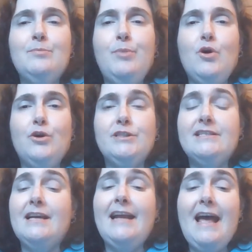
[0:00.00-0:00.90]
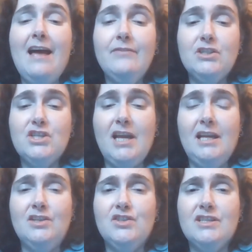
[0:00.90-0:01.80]
parts that haven't
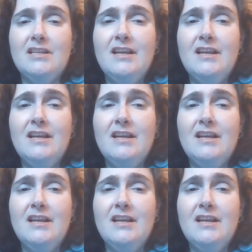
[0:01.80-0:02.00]
changed,